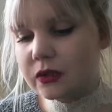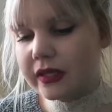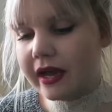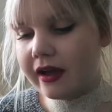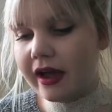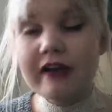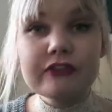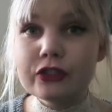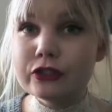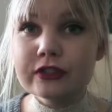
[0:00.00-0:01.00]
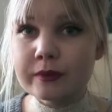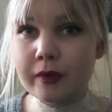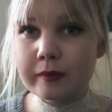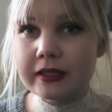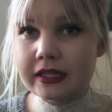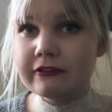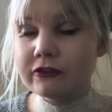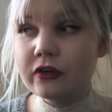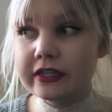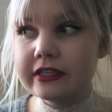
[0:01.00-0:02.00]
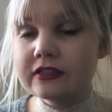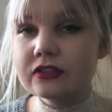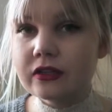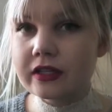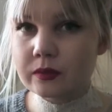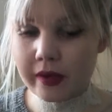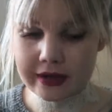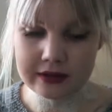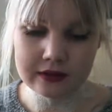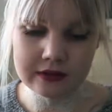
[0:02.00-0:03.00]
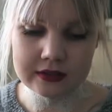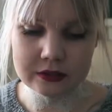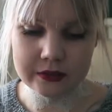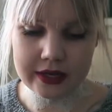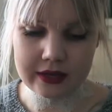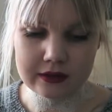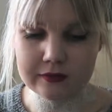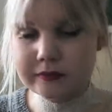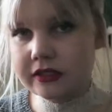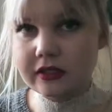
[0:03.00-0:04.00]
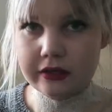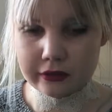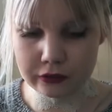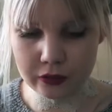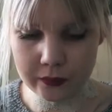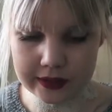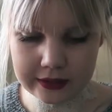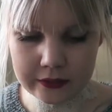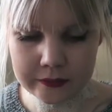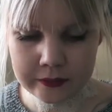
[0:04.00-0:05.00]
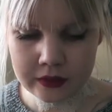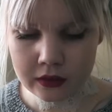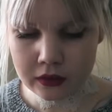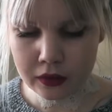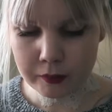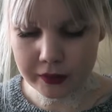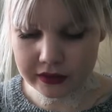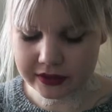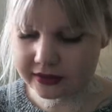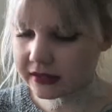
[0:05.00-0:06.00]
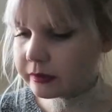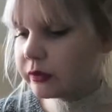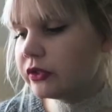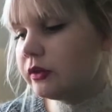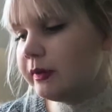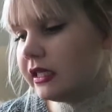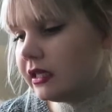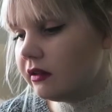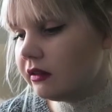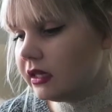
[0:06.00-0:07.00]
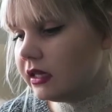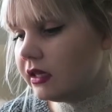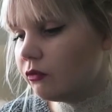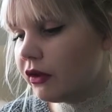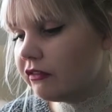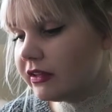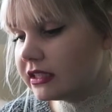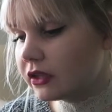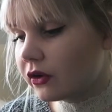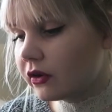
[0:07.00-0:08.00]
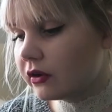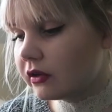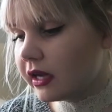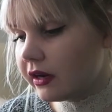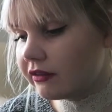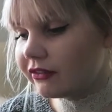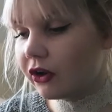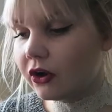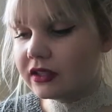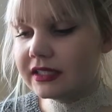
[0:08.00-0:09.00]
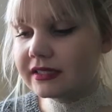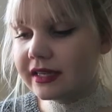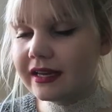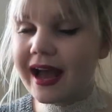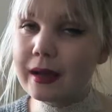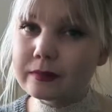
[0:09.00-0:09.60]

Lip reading: so yeah, I haven't used it probably like 4 years, so that's why it's okay, and I'm just gonna throw it away now. But this is supposed to be the Renovating Care for Oily Skin